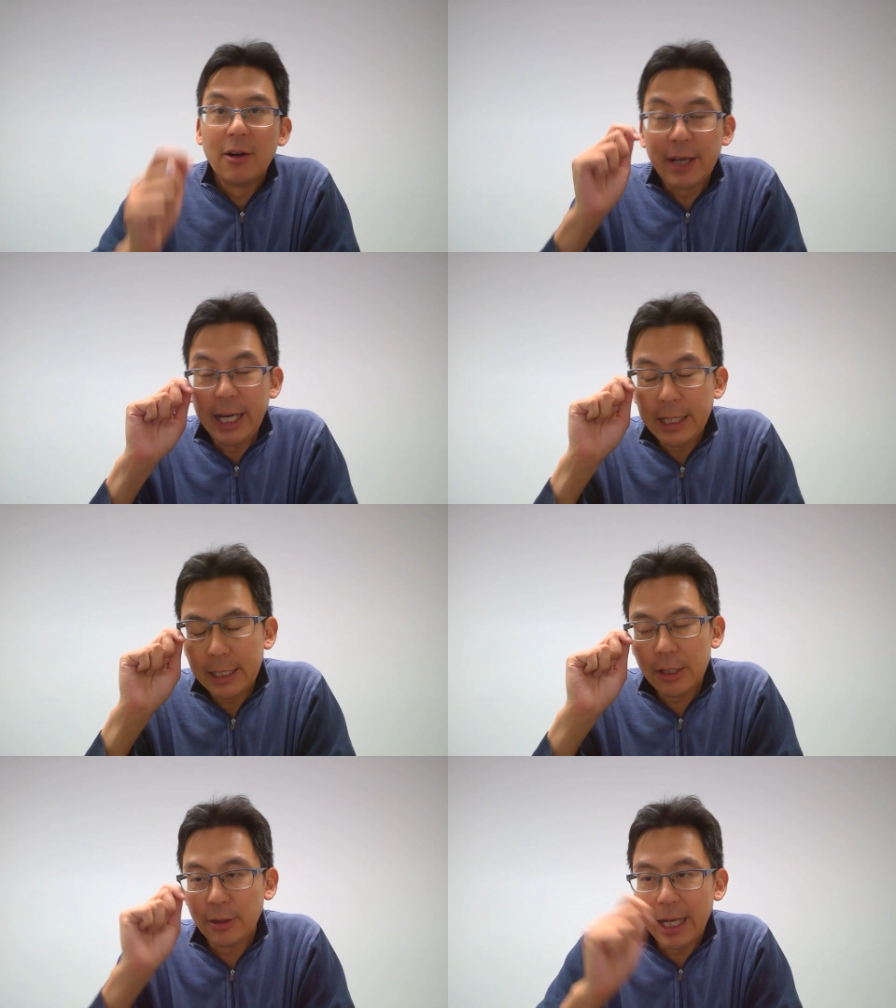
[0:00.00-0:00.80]
Okay,
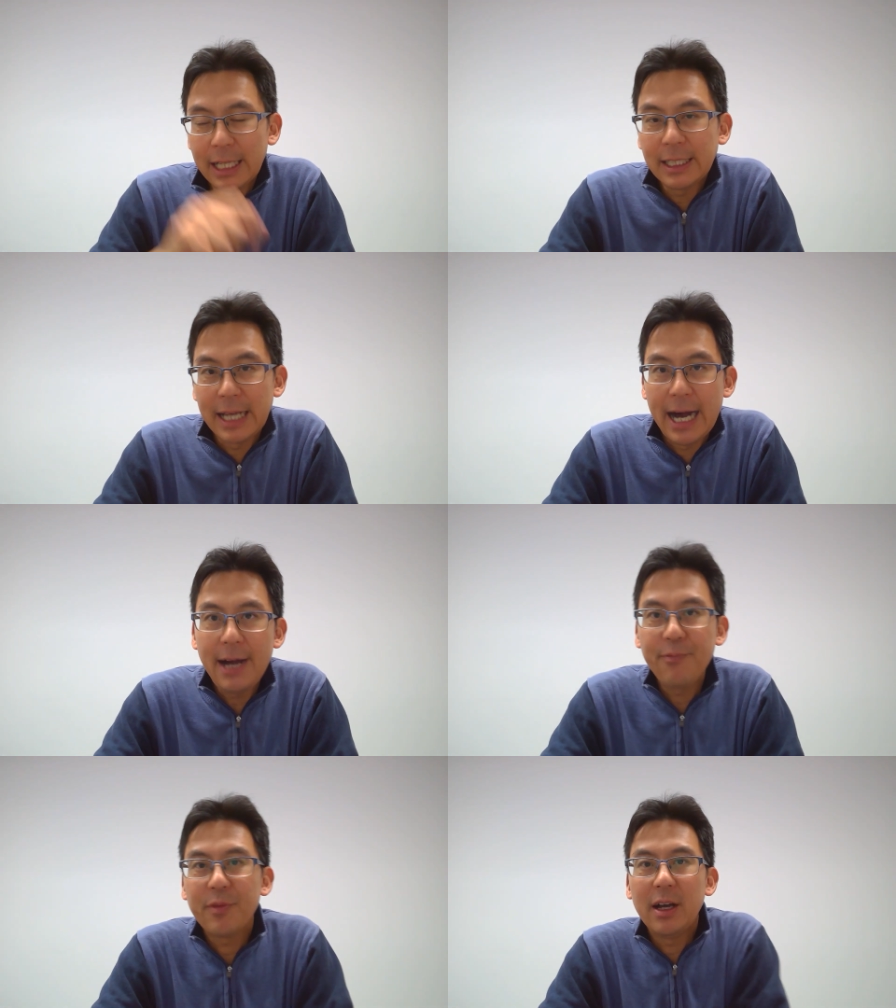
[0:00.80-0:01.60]
so that's
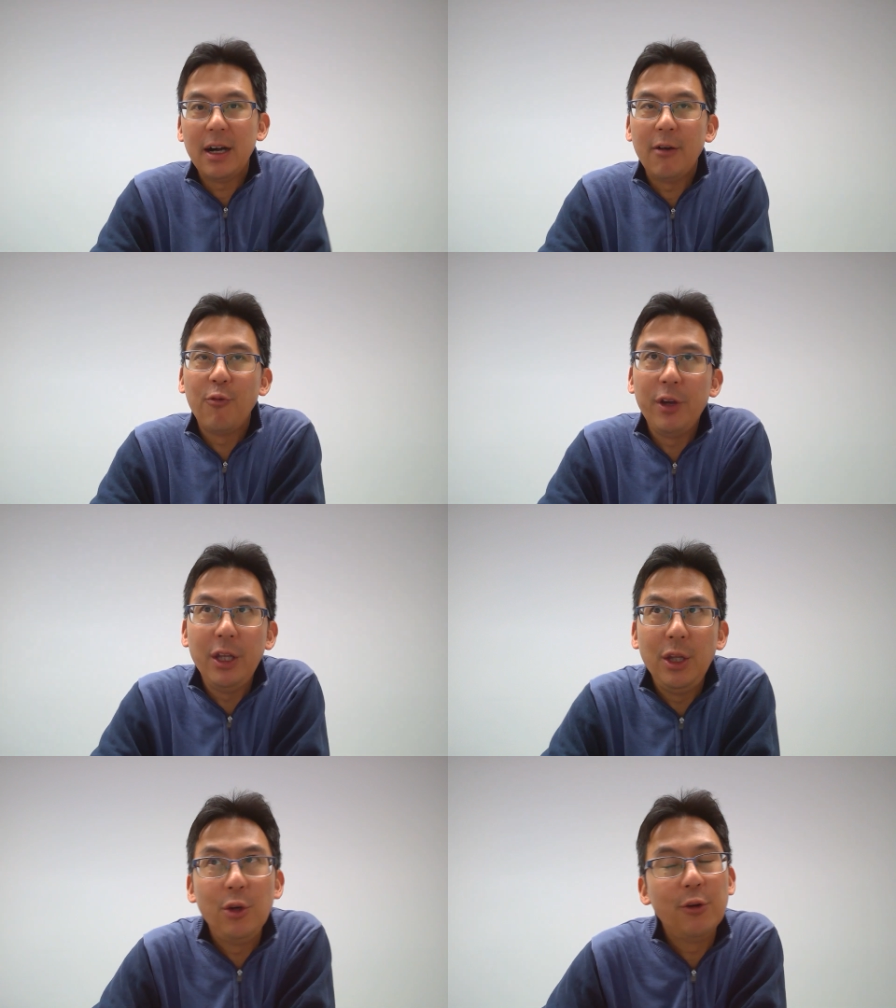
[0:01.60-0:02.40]
that.
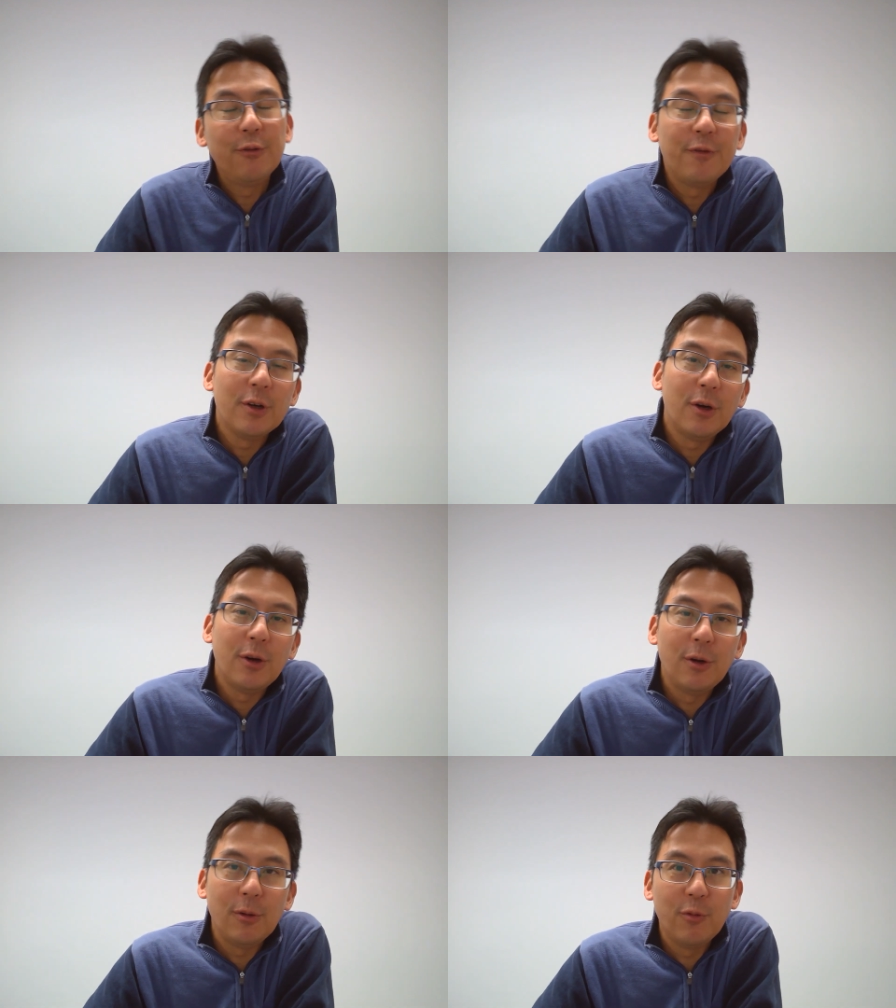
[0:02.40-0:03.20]

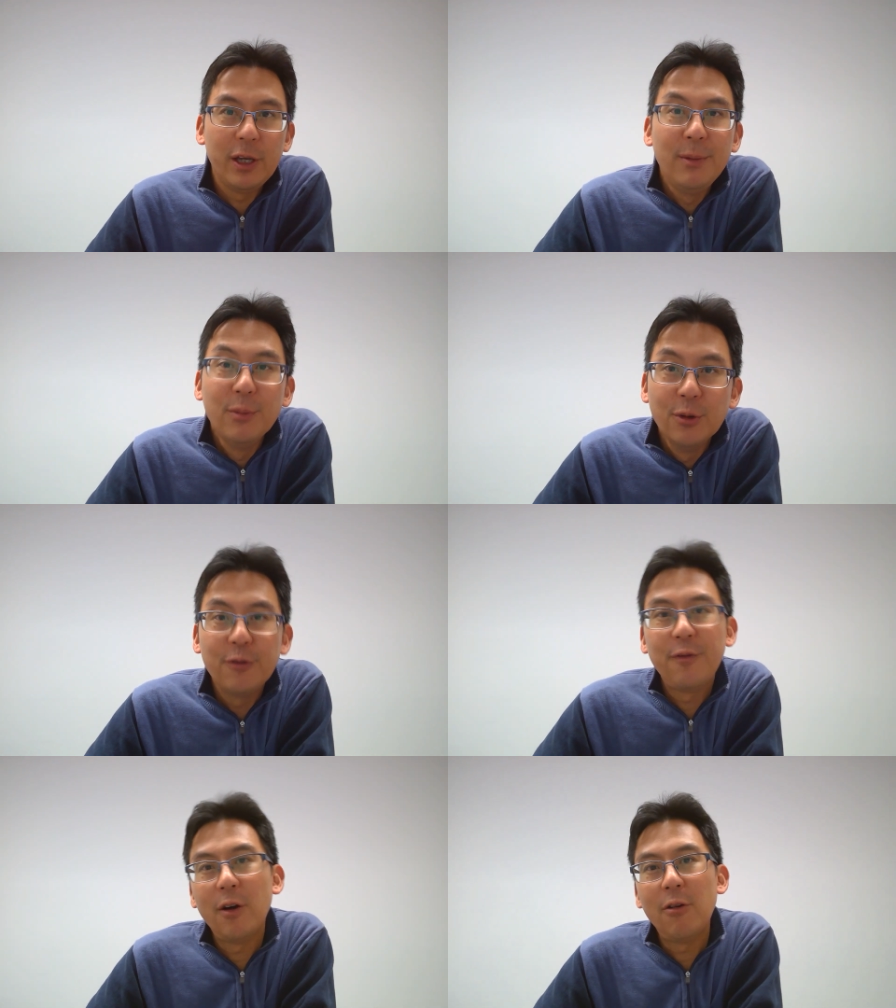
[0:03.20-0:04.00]
Removal
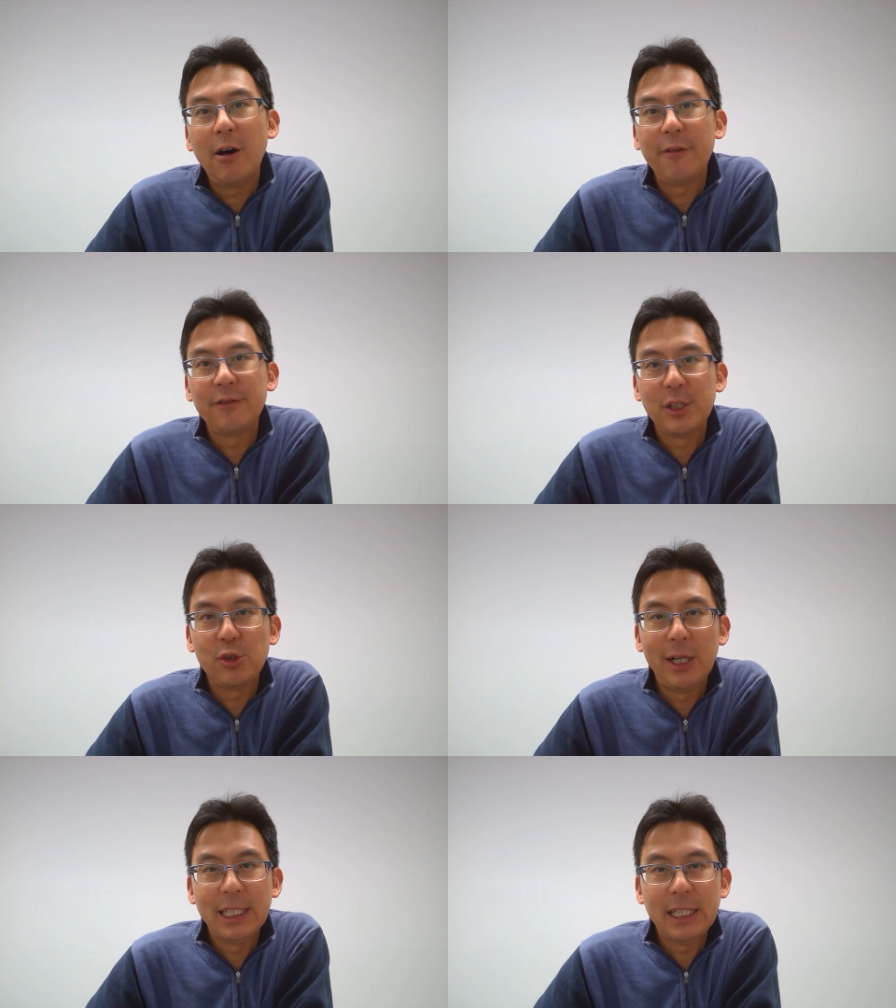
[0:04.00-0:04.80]
of
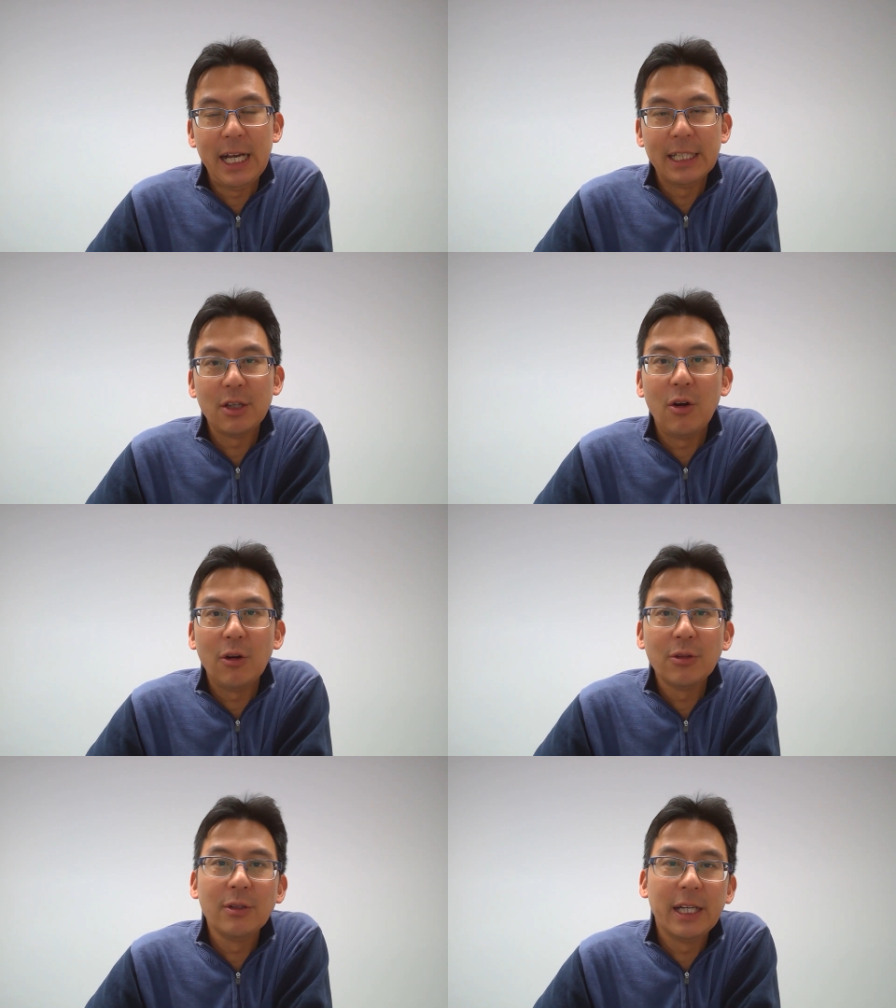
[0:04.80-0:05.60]
stress test
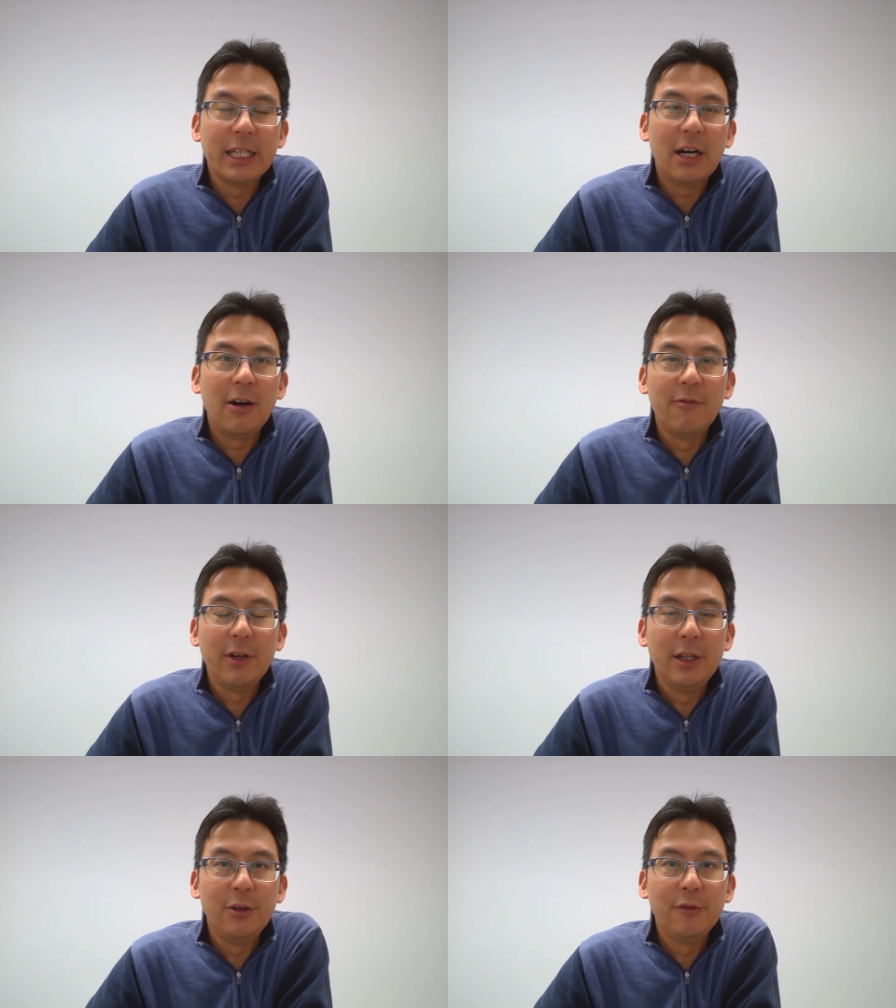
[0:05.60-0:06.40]
altogether on
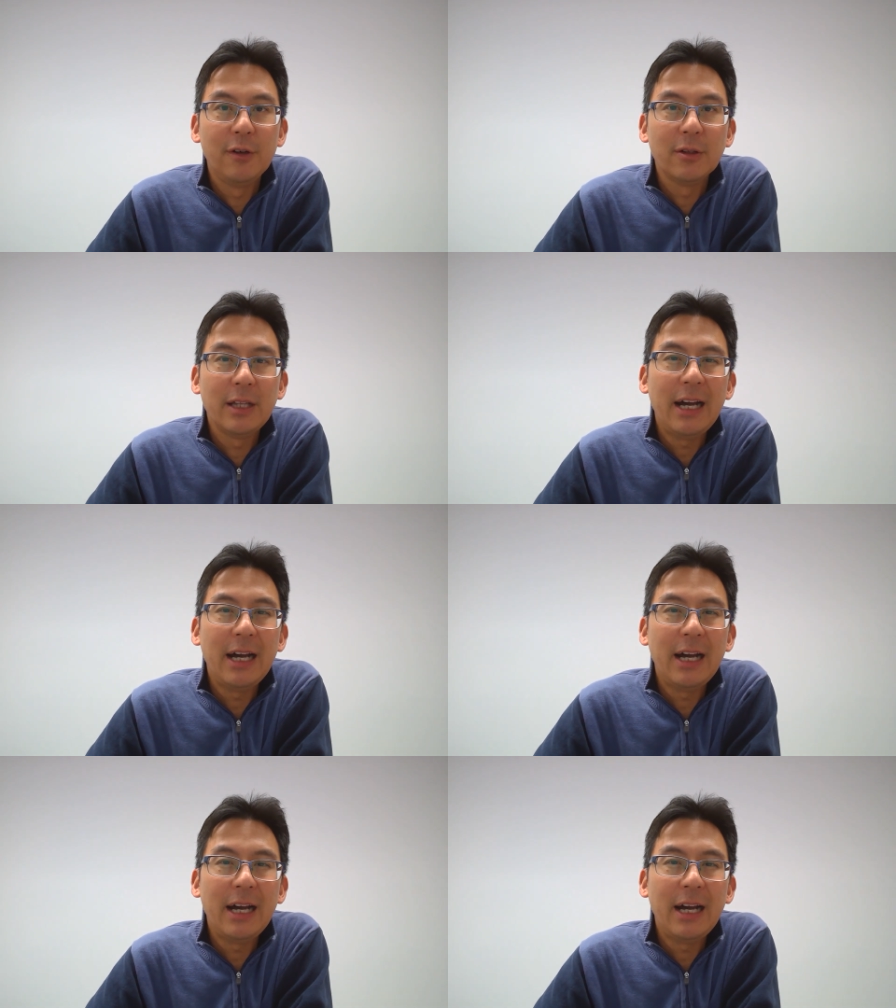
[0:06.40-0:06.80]
renewal.